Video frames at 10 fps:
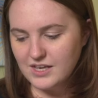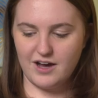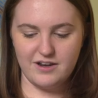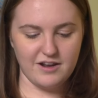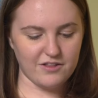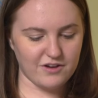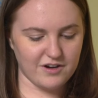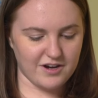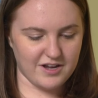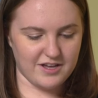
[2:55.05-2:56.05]

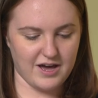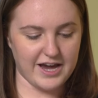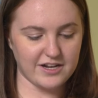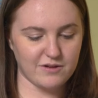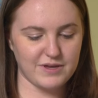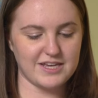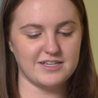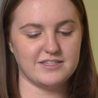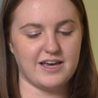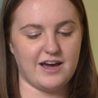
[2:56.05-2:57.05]
Another item
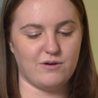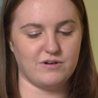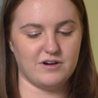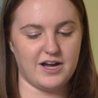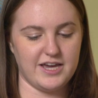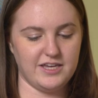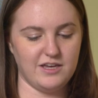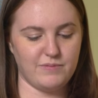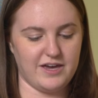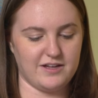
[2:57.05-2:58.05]
is our
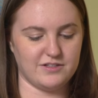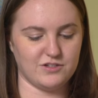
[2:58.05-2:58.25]
hiking pants.